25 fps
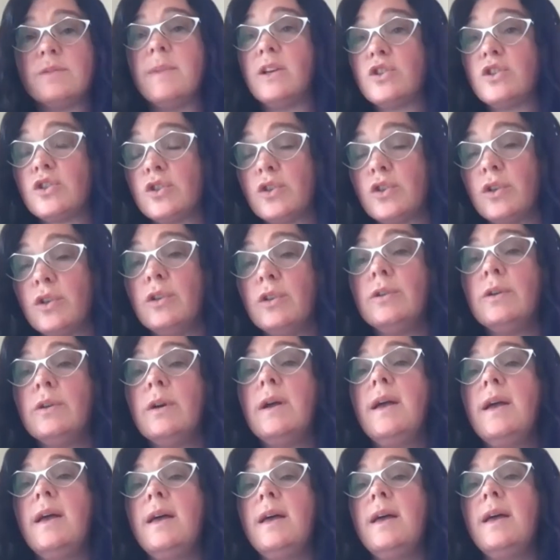Make
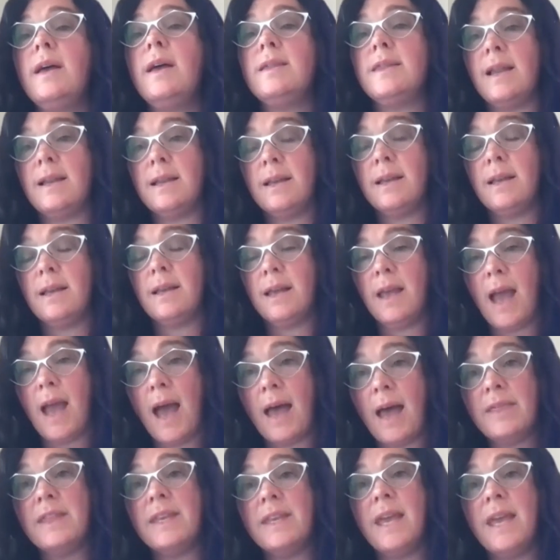sure that
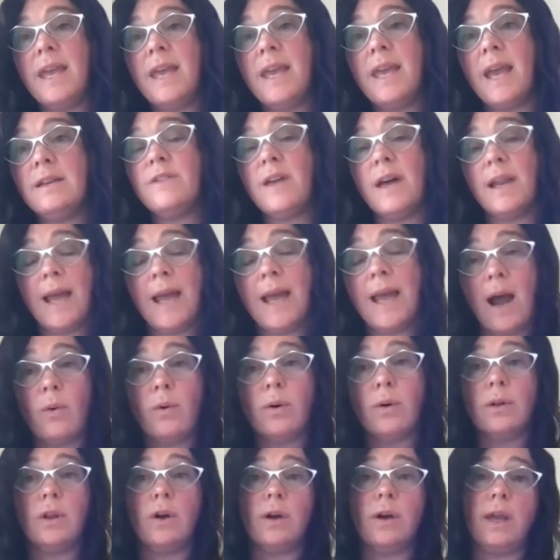at the end of that
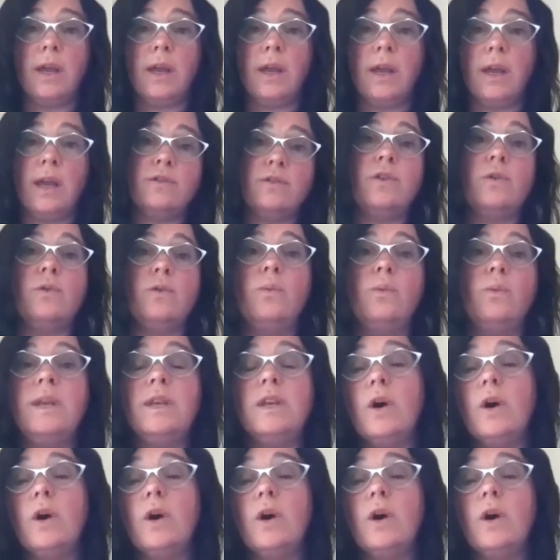hour-long interview,